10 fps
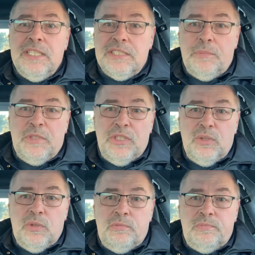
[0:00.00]
It's up to
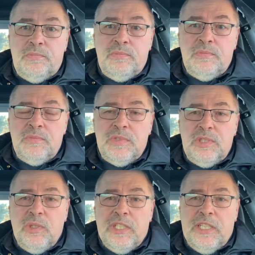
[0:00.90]
you.
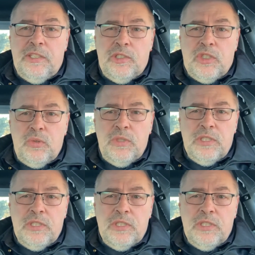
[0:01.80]
You can either chew